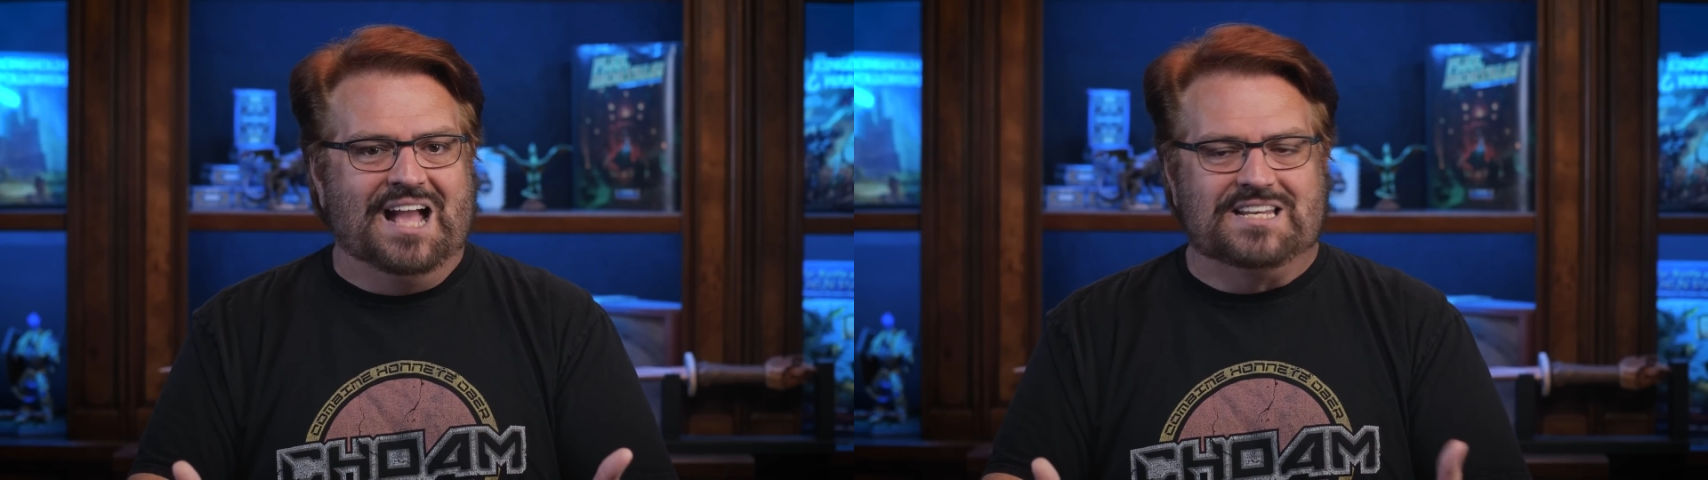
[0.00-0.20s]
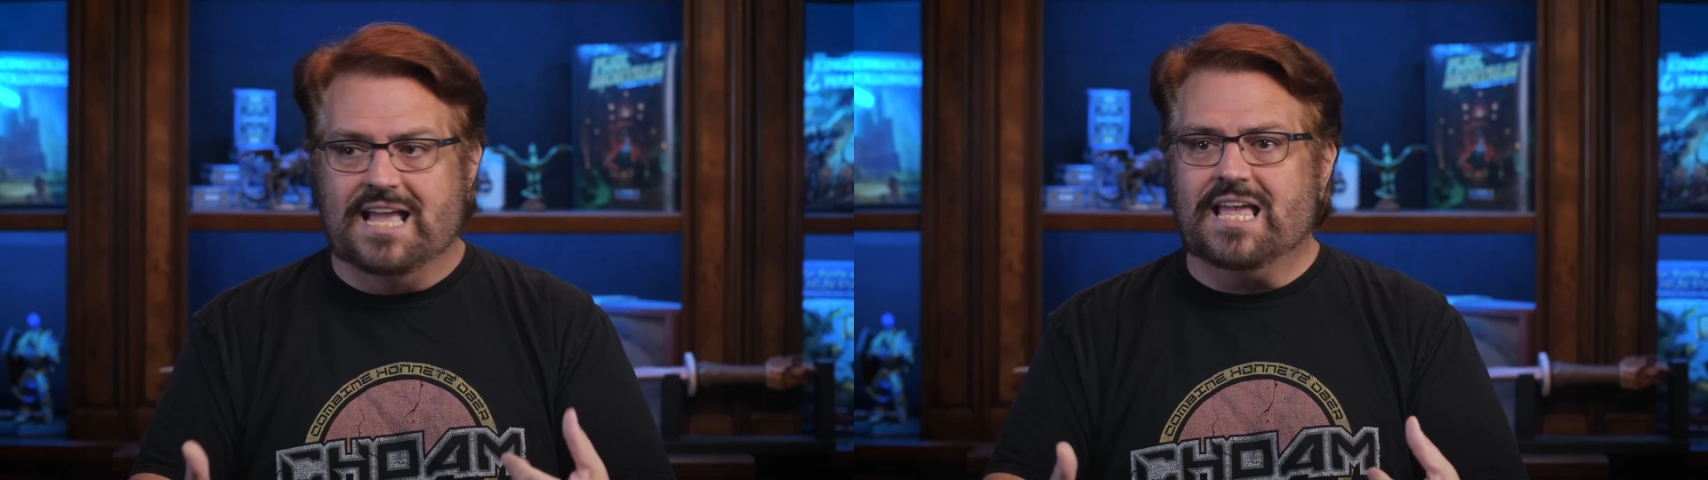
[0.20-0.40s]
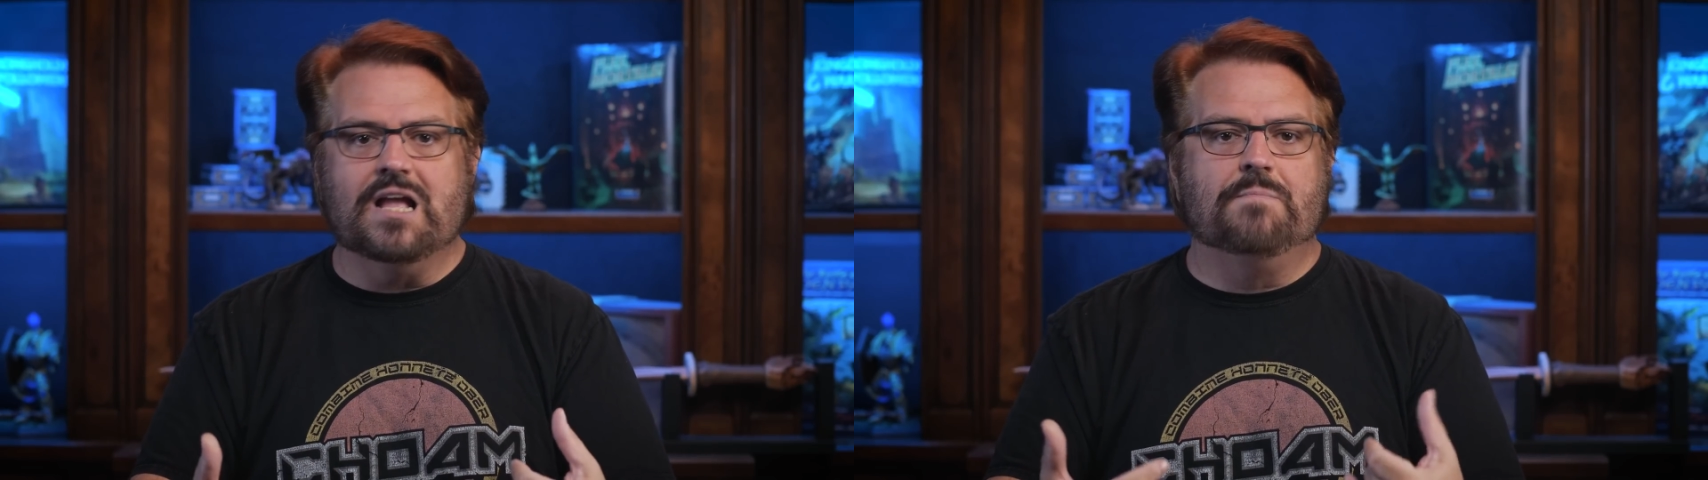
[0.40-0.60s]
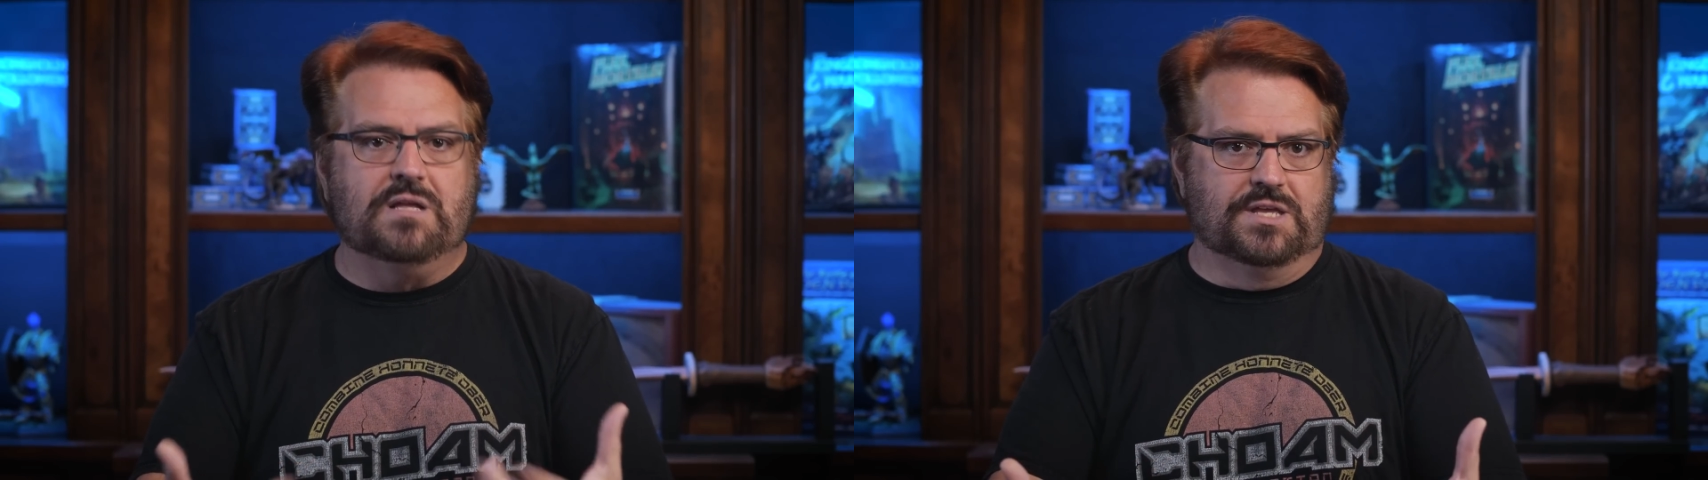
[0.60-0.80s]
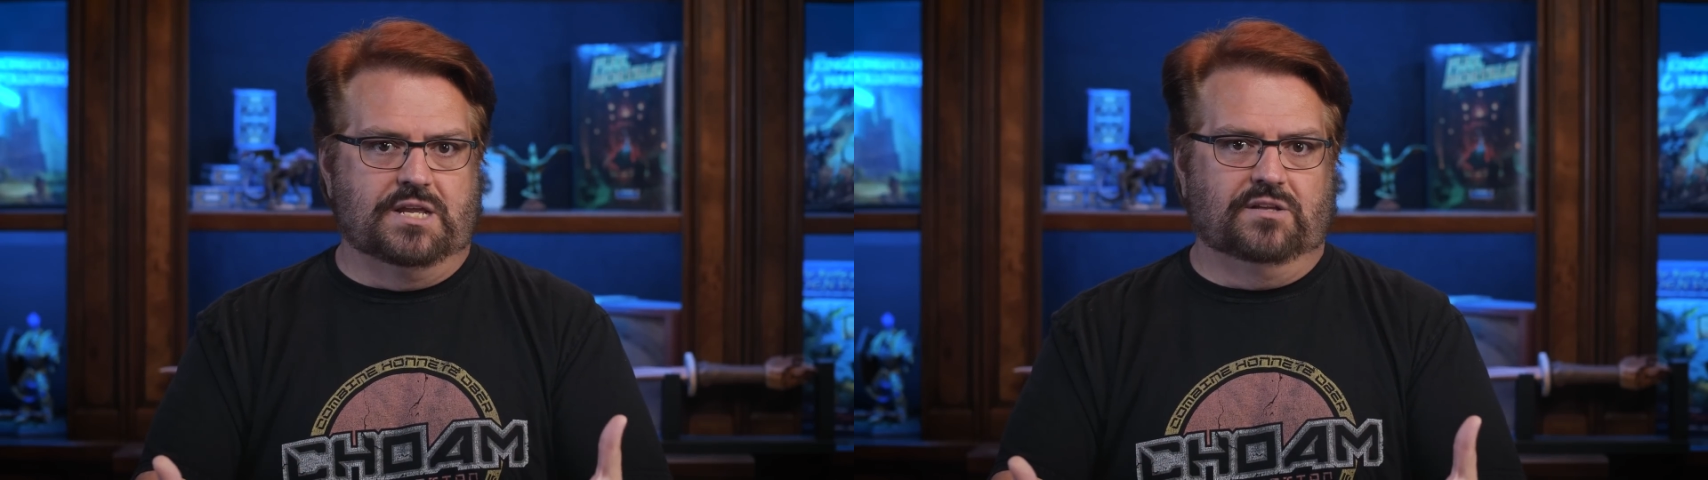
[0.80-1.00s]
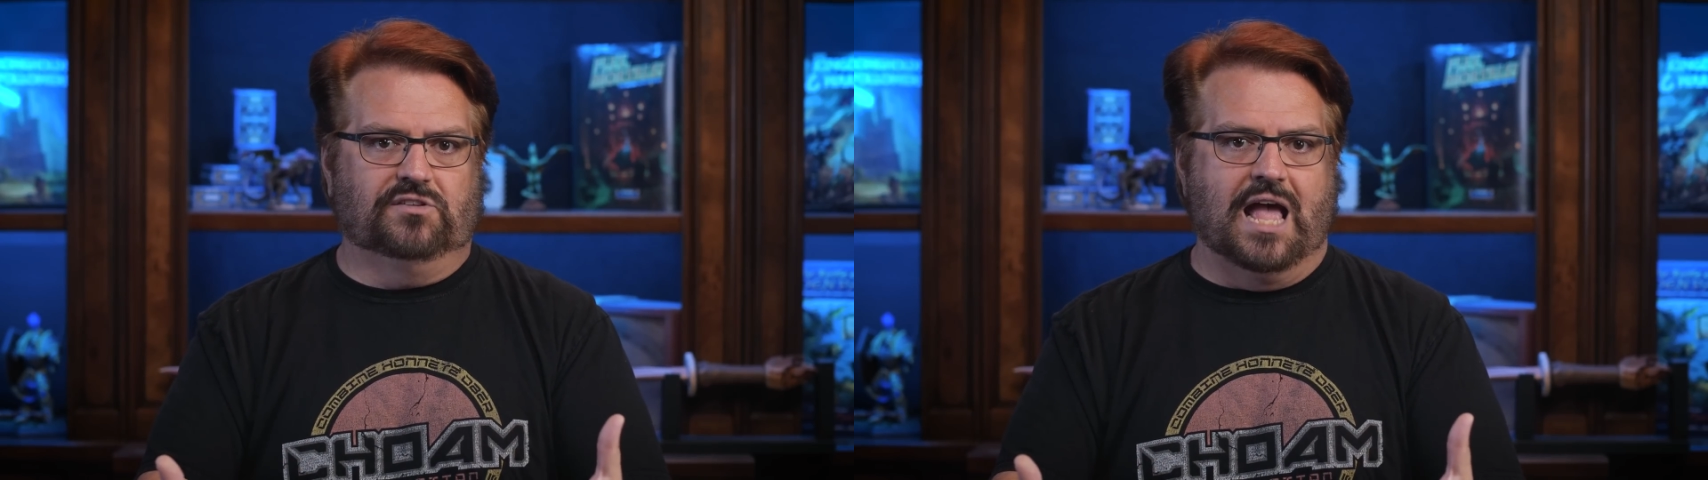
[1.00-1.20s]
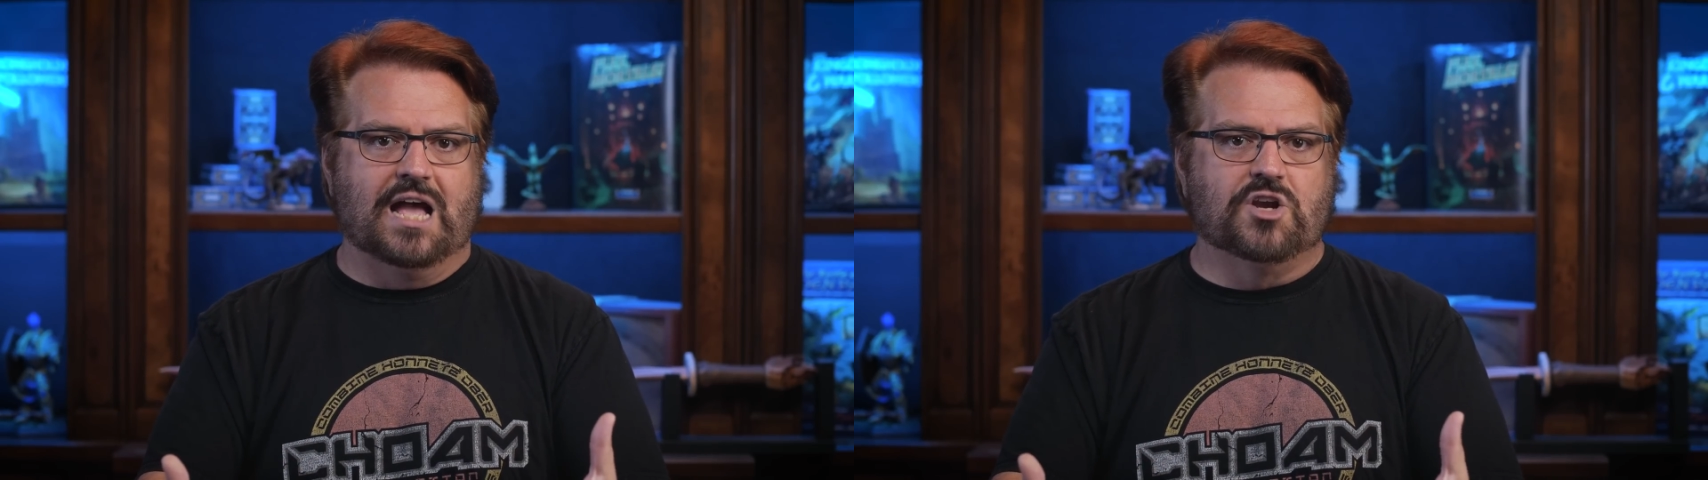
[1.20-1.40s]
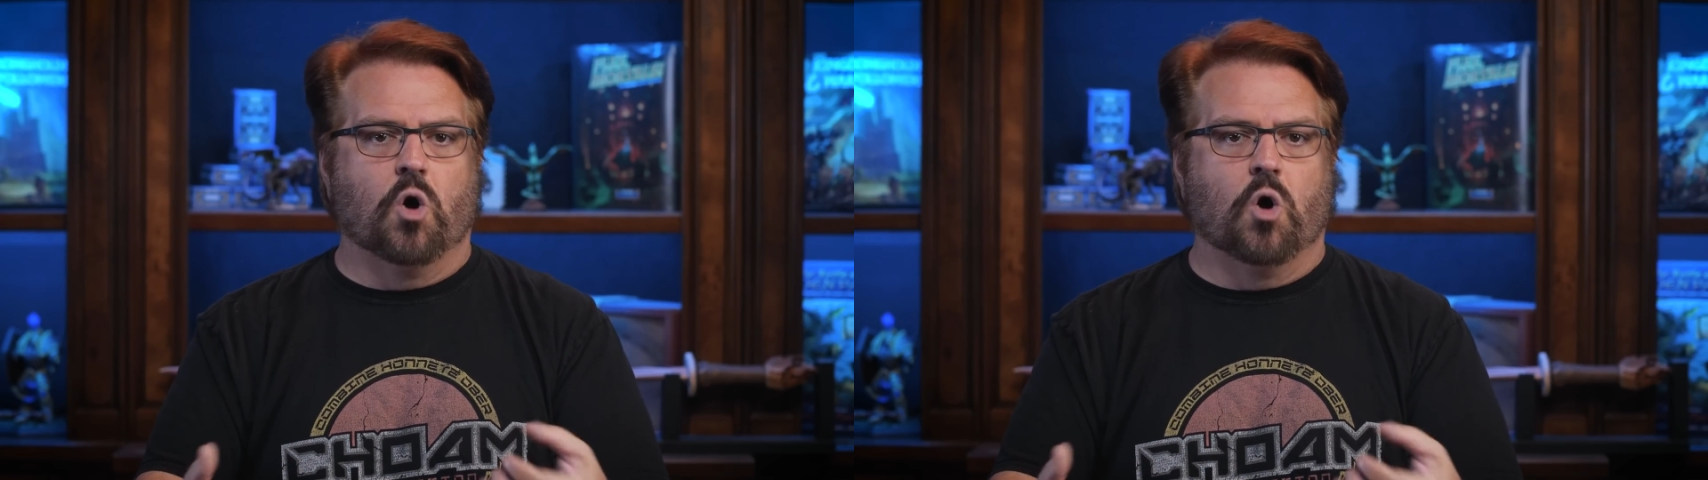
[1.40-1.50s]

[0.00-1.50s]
Taking abilities and